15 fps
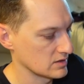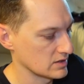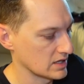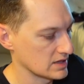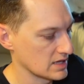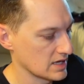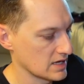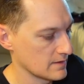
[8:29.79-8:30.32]
like
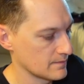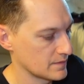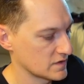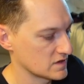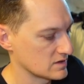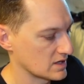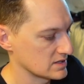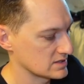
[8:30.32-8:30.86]
that.
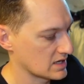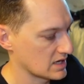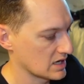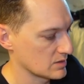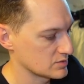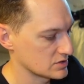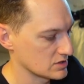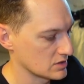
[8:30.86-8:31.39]
So that's
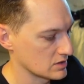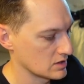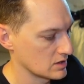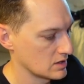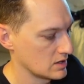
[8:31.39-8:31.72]
captured.